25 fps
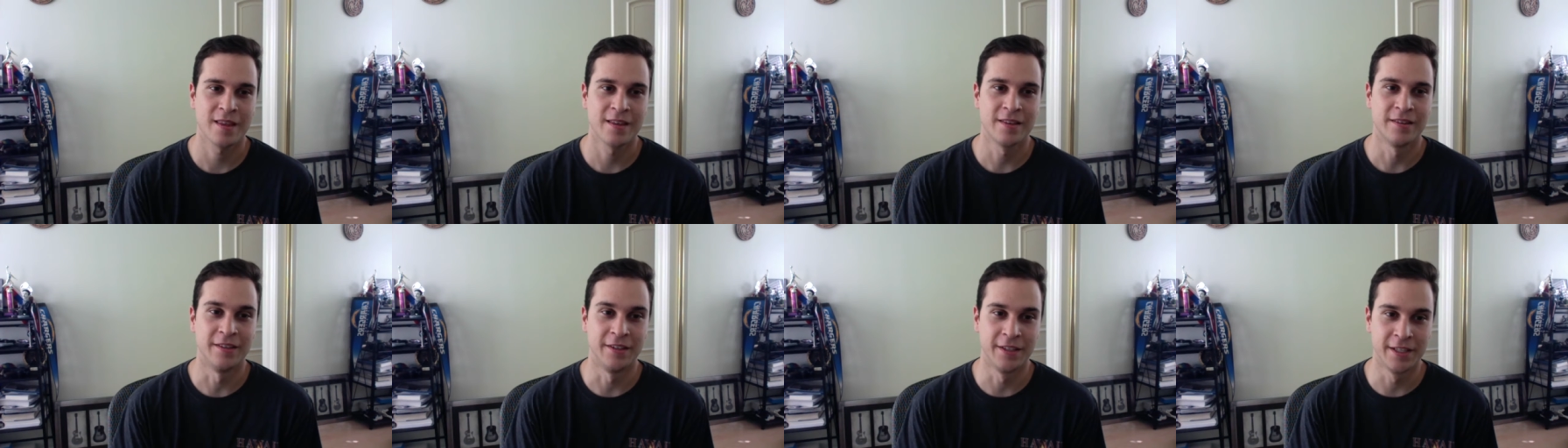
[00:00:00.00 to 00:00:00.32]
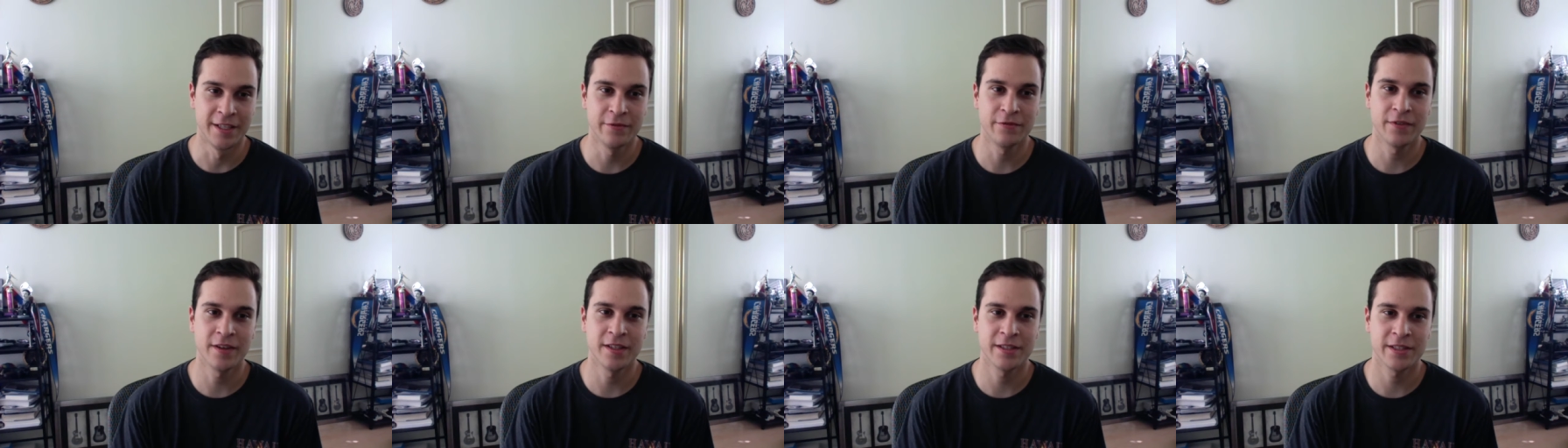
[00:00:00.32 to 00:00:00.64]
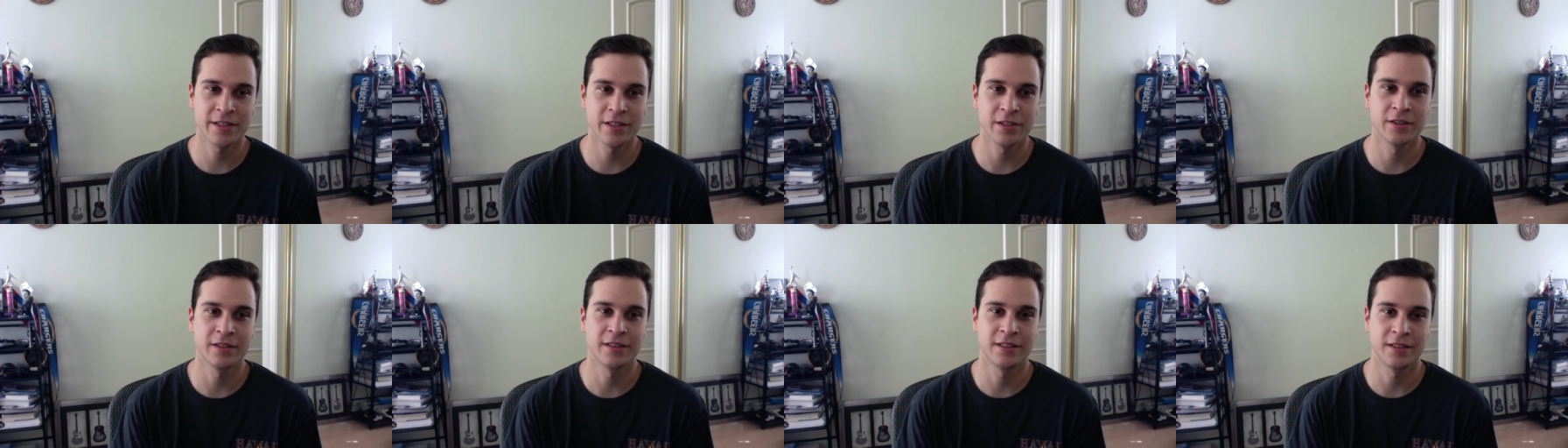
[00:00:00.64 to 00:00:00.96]
the defense
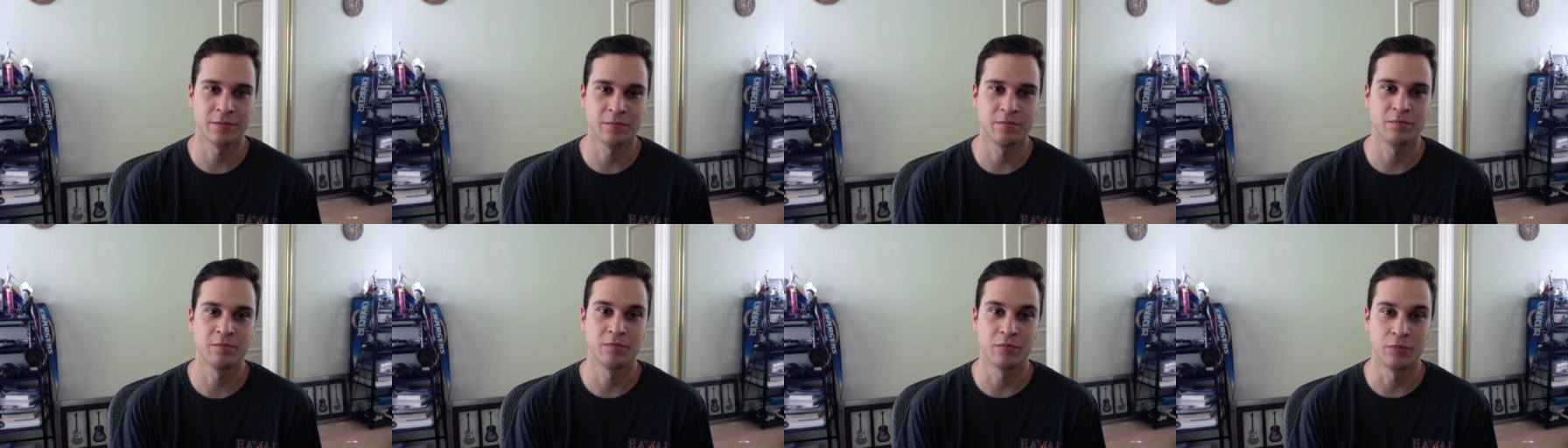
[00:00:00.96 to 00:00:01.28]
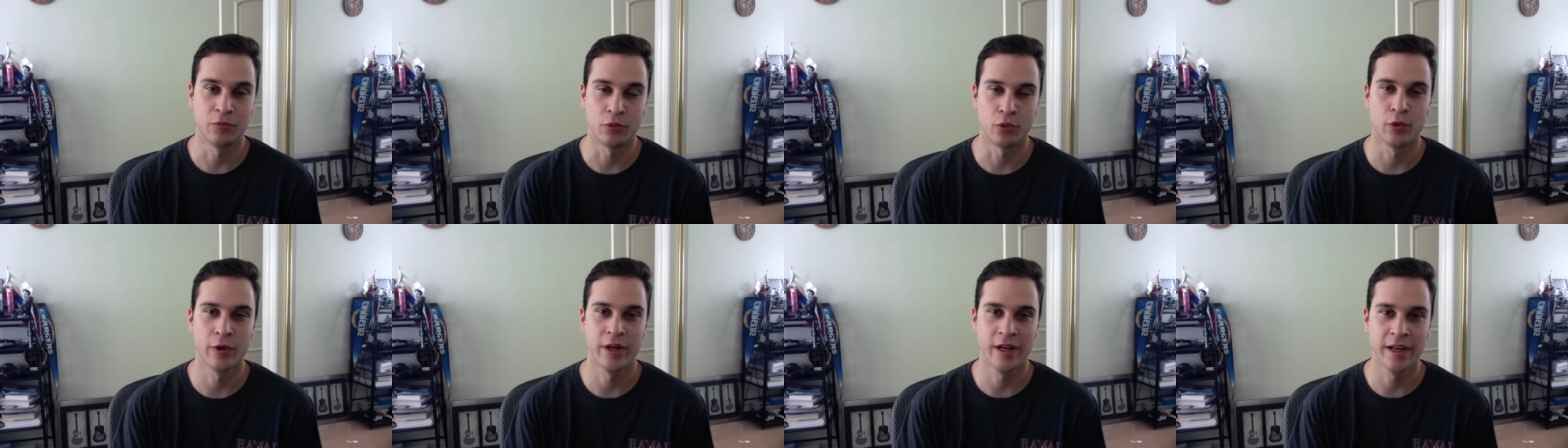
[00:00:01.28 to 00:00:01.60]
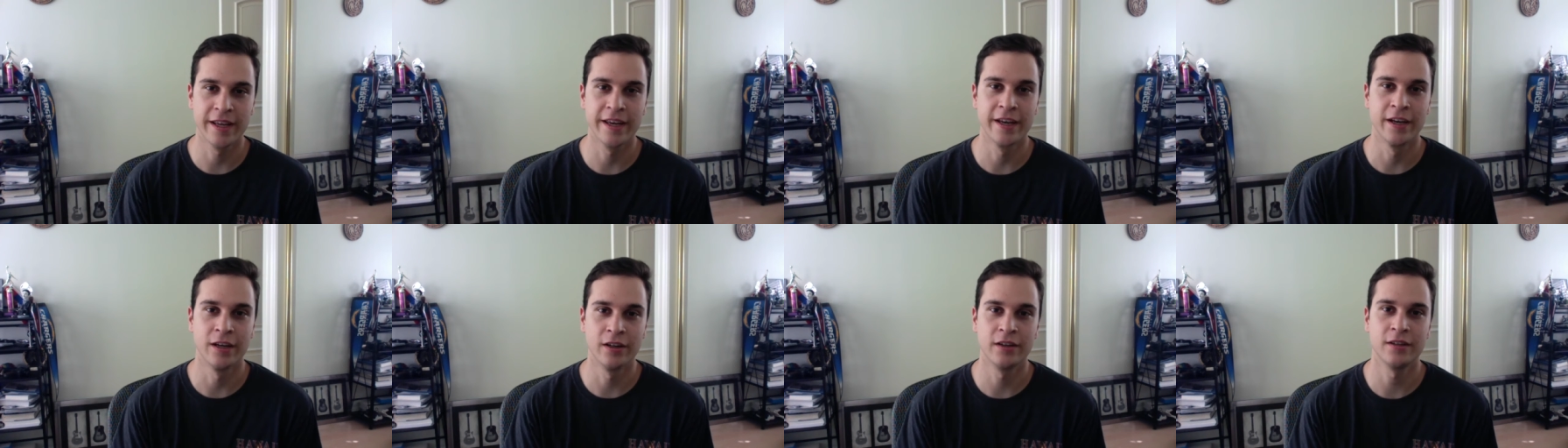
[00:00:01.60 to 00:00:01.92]
looked
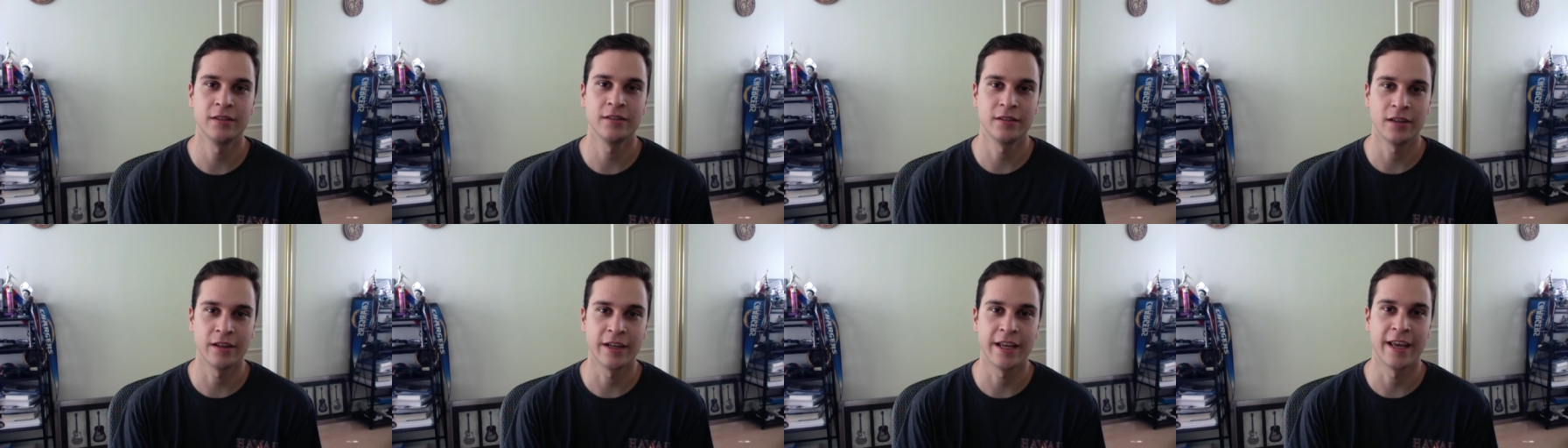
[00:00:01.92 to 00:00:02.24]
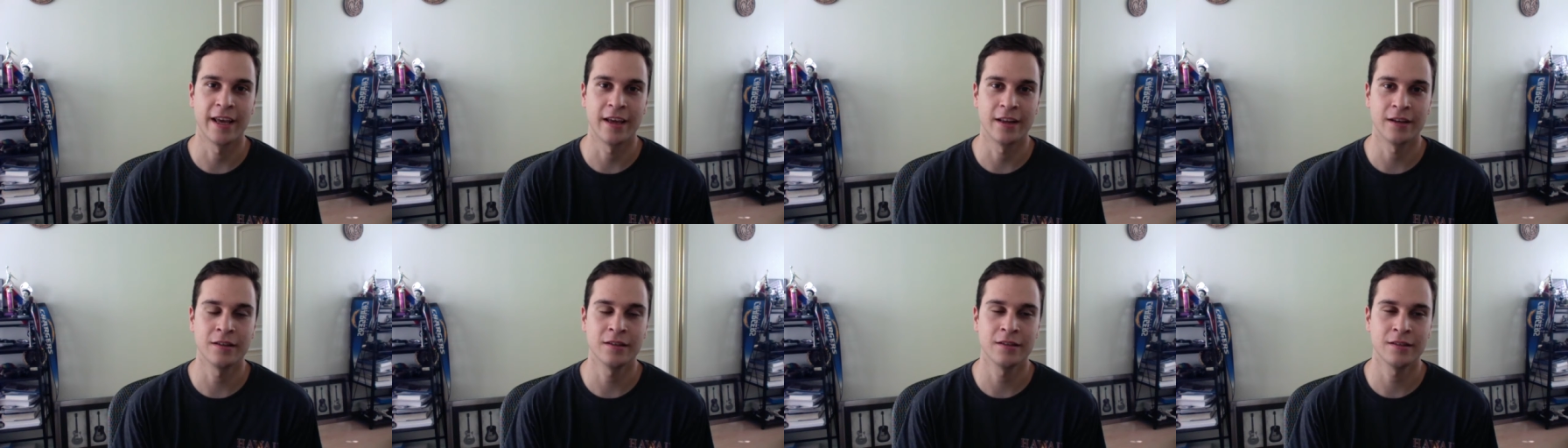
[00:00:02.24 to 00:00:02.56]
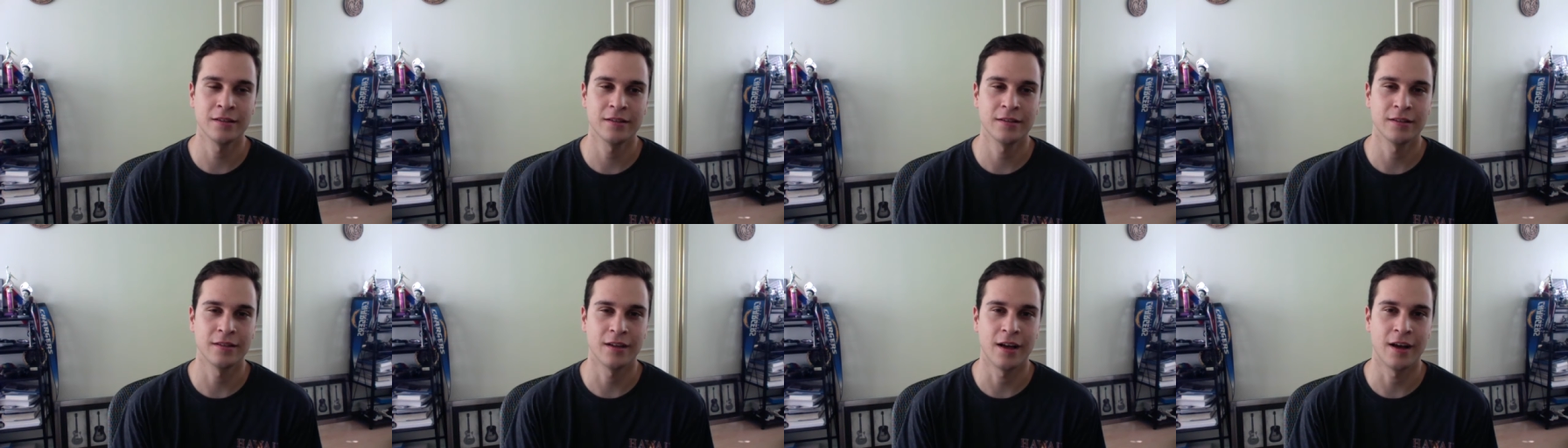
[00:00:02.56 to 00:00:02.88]
really good again,
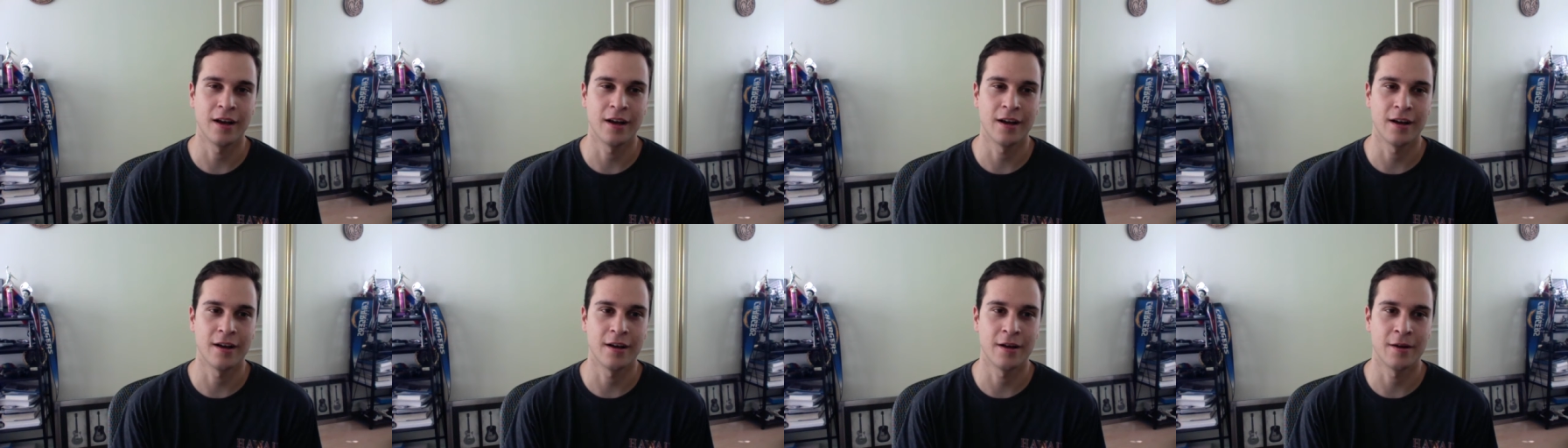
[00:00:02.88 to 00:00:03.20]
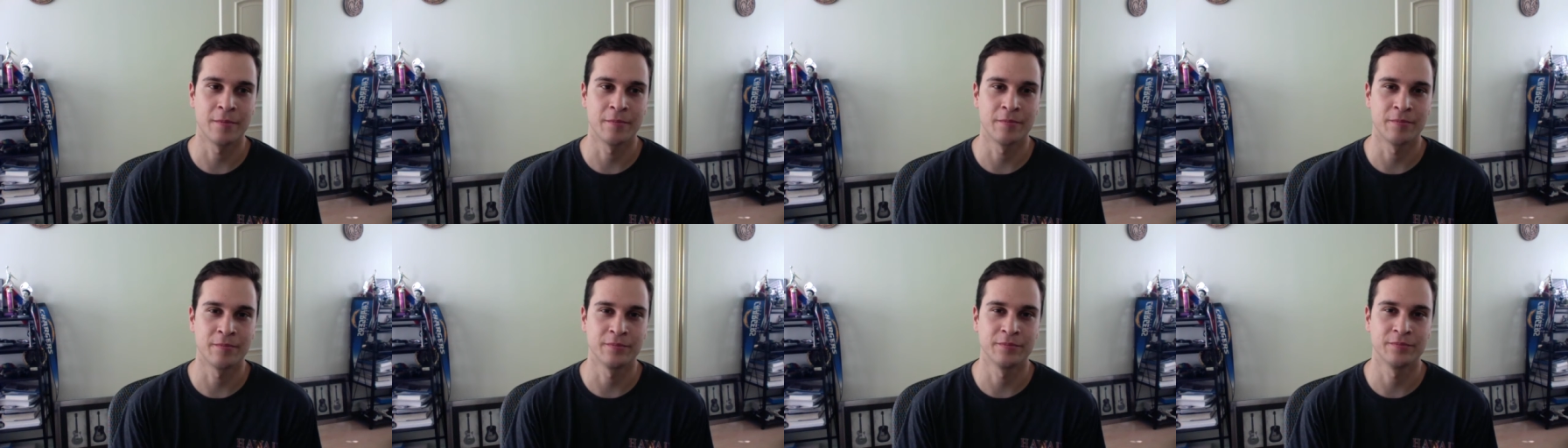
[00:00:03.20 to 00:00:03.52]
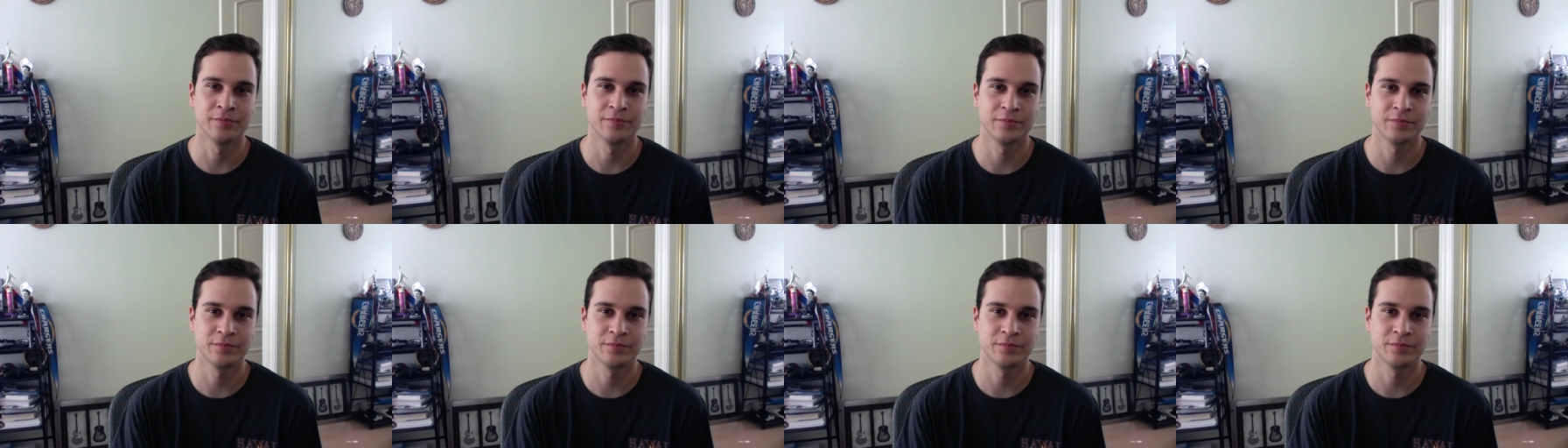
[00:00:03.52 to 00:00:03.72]
um,